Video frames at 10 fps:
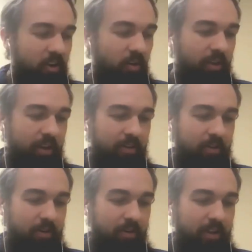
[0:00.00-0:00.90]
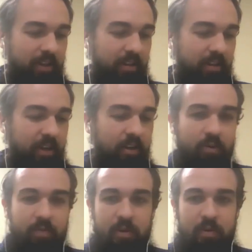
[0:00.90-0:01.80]
all that long. Like the the
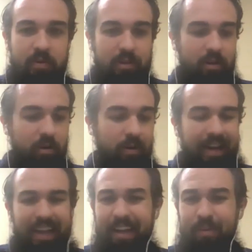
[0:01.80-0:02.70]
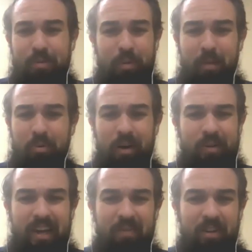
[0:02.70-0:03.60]
interviews, you know, it was people I
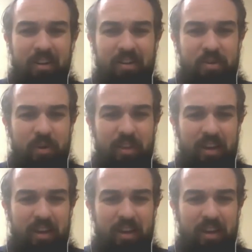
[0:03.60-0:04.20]
was having lunch with